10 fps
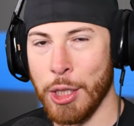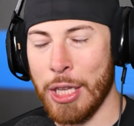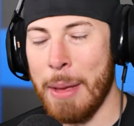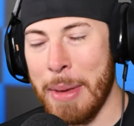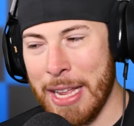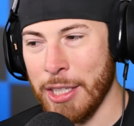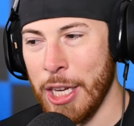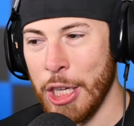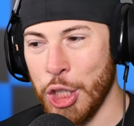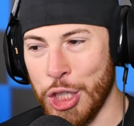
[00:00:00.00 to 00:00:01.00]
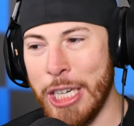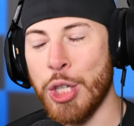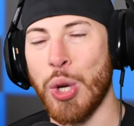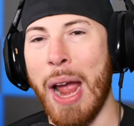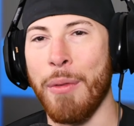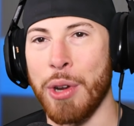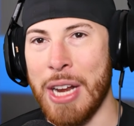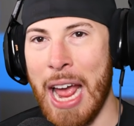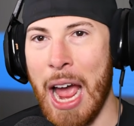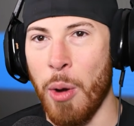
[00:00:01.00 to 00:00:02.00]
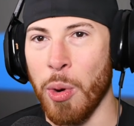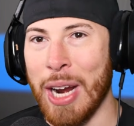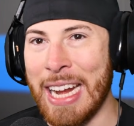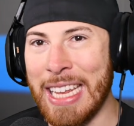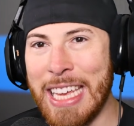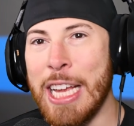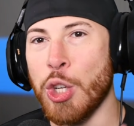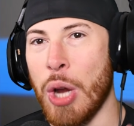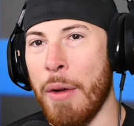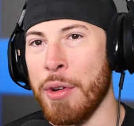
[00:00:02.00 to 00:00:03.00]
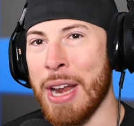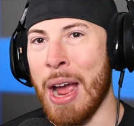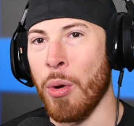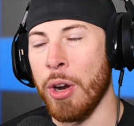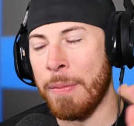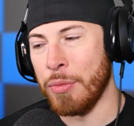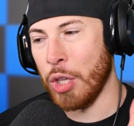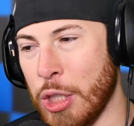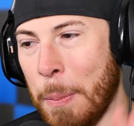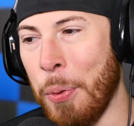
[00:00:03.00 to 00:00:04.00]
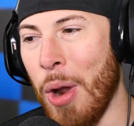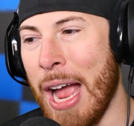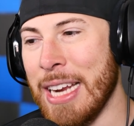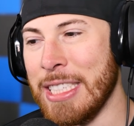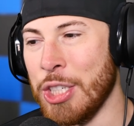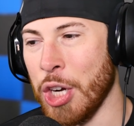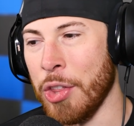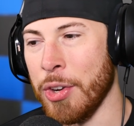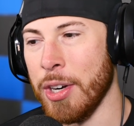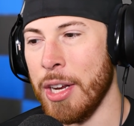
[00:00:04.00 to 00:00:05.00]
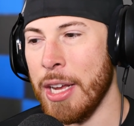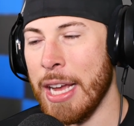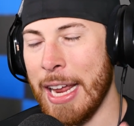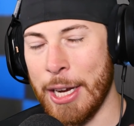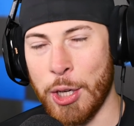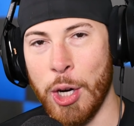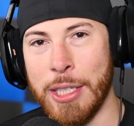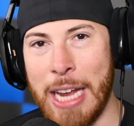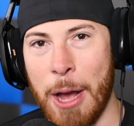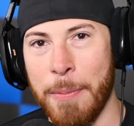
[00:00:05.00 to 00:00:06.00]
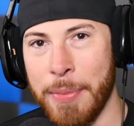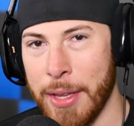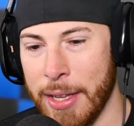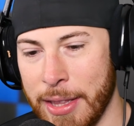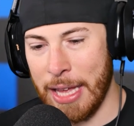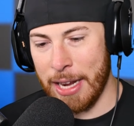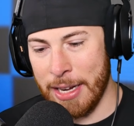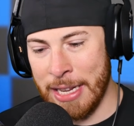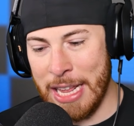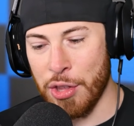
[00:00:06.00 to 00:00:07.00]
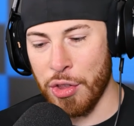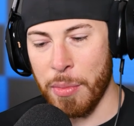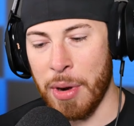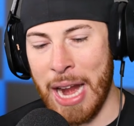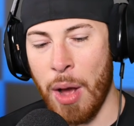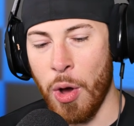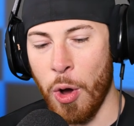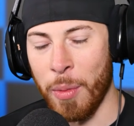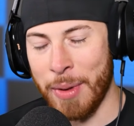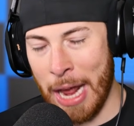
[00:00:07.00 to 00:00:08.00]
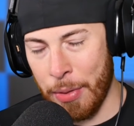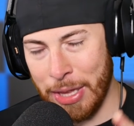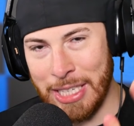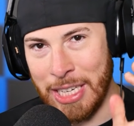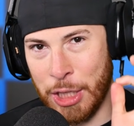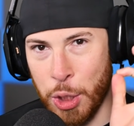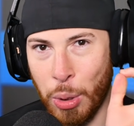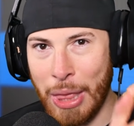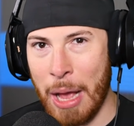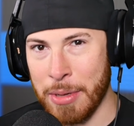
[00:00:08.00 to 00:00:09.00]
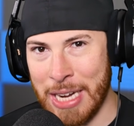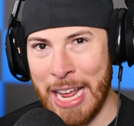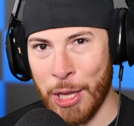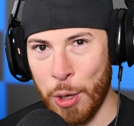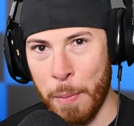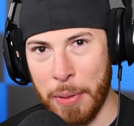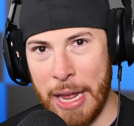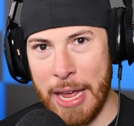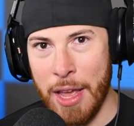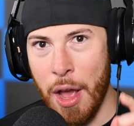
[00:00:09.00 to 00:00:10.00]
So that means she traveled an hour and he traveled an hour to surprise each other. And it turns out that neither of them are now home. Now, this is a 2000 IQ play,